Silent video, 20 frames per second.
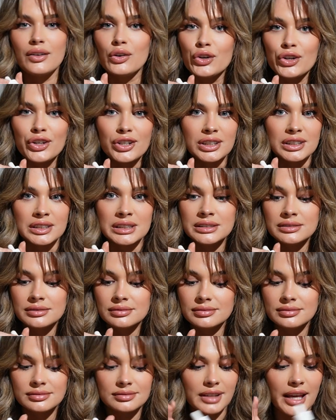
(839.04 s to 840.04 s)
Oil,
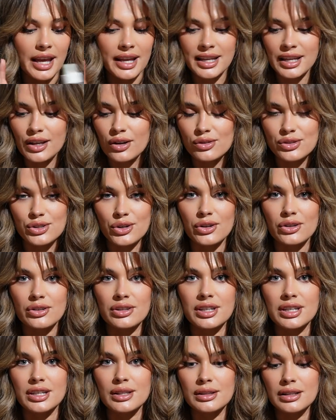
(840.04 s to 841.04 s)
any old oil
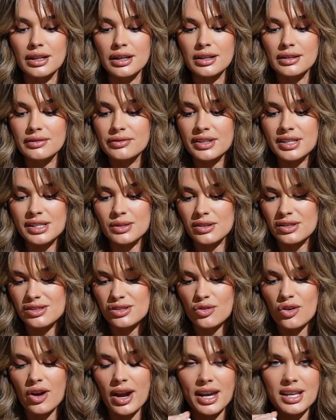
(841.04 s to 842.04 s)
that you love. This one's
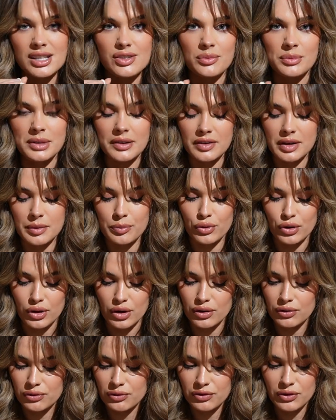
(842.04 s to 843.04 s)
great, it's from Living
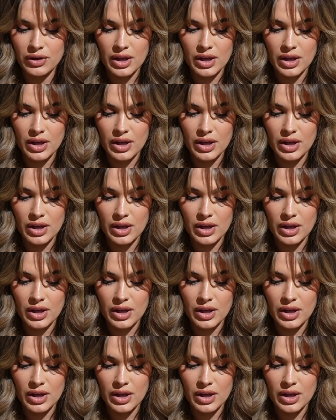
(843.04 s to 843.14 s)
Proof.